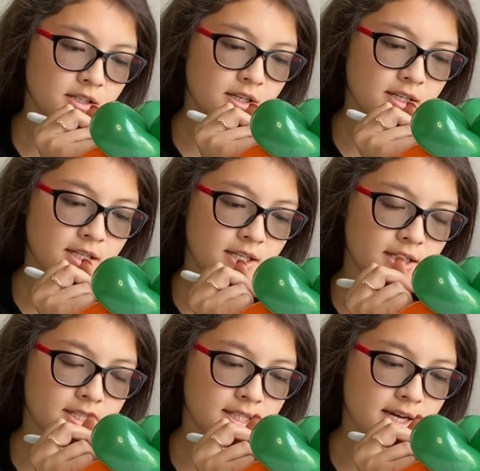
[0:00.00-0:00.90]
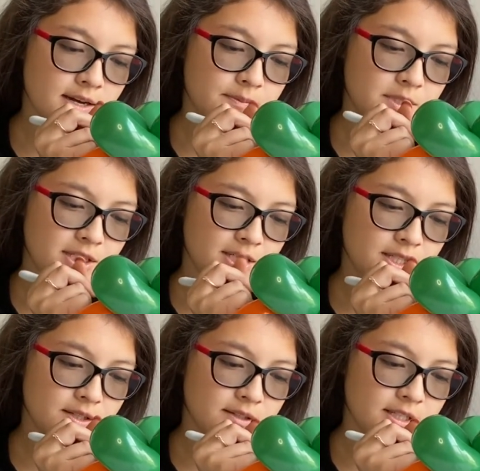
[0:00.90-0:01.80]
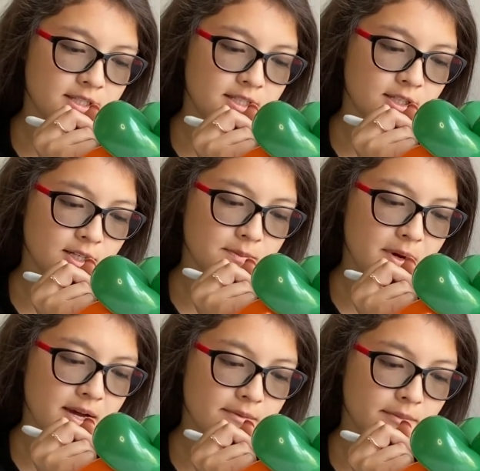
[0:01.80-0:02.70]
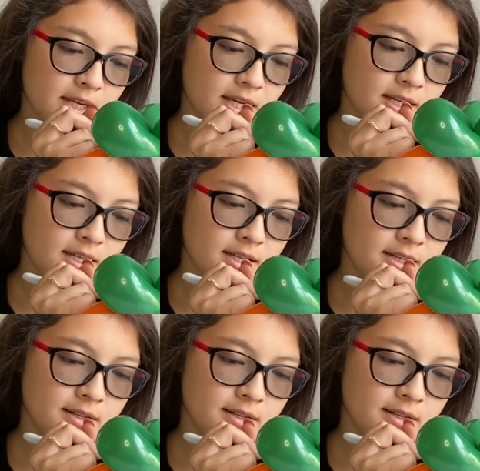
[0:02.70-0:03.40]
It is up to you, it's your pumpkin.